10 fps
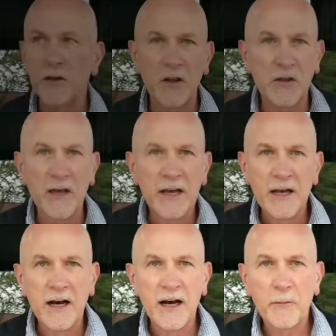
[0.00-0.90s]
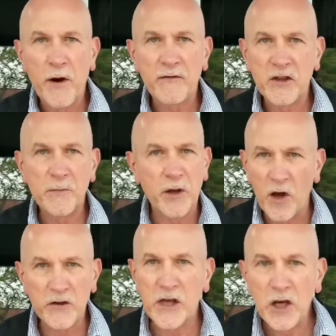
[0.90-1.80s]
these prophecies
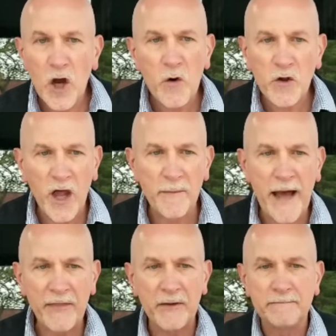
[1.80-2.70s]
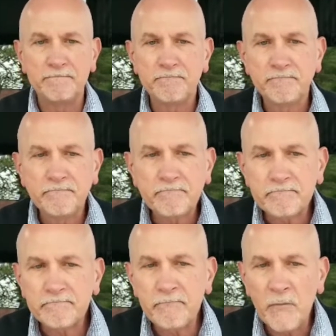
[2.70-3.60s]
because he knows all about them.
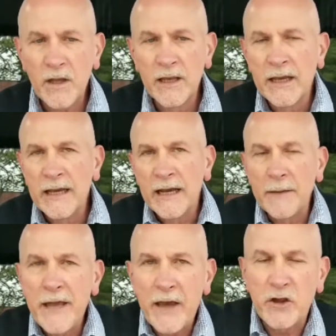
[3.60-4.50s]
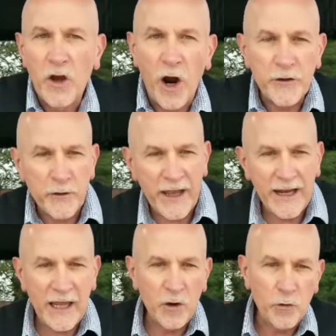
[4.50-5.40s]
Let me ask you, are there
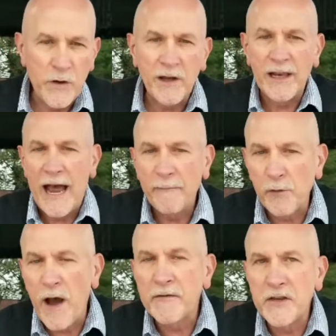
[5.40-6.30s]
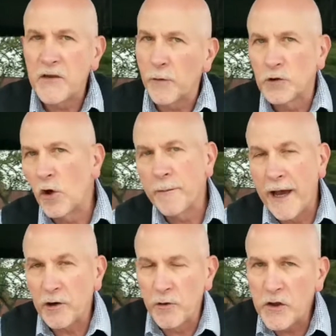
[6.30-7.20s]
any real-life prophecies foretold
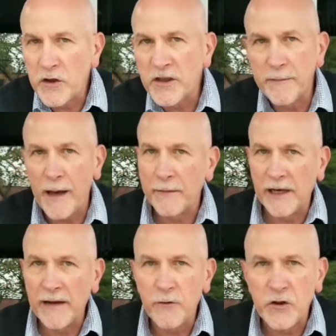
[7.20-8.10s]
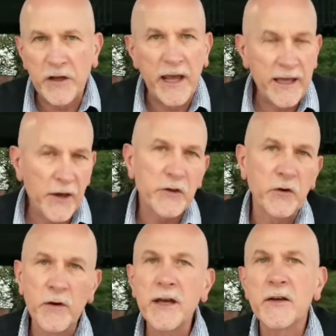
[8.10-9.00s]
about Christians, about believers today? Yes,
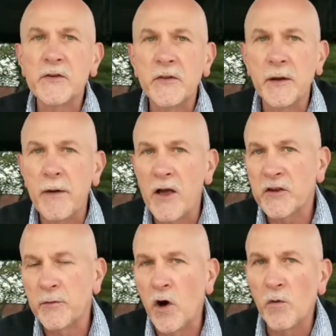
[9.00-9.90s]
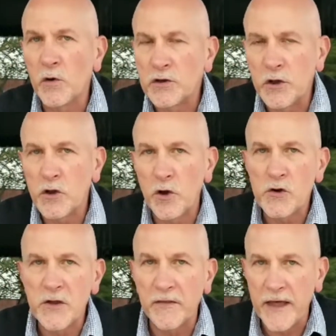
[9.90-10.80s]
there is. The Apostle Paul wrote to the
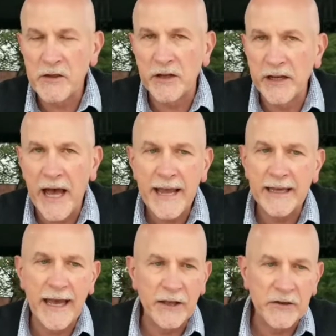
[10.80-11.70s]
church in Thessalonica and